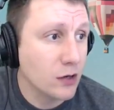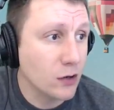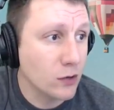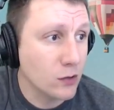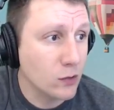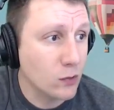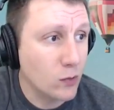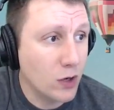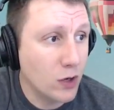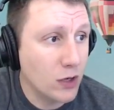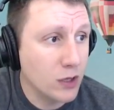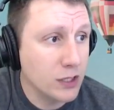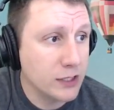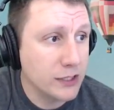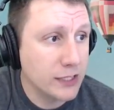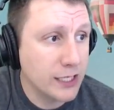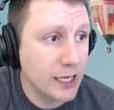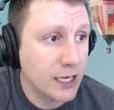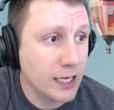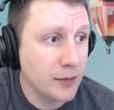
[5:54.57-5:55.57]
go to
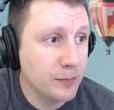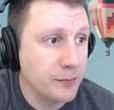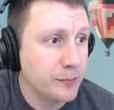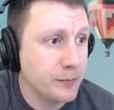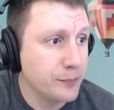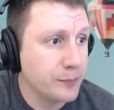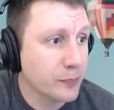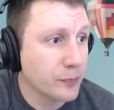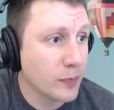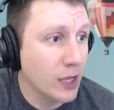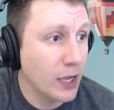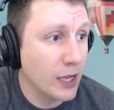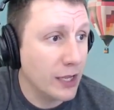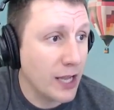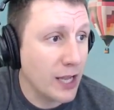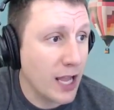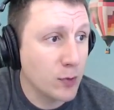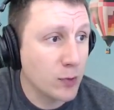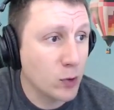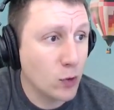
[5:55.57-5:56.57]
wallet tab,
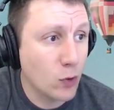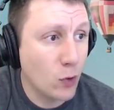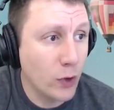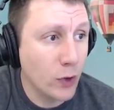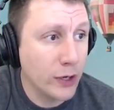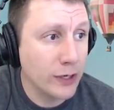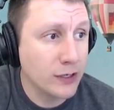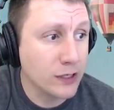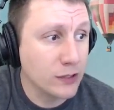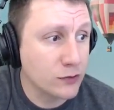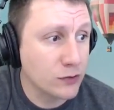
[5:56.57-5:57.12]
enable coin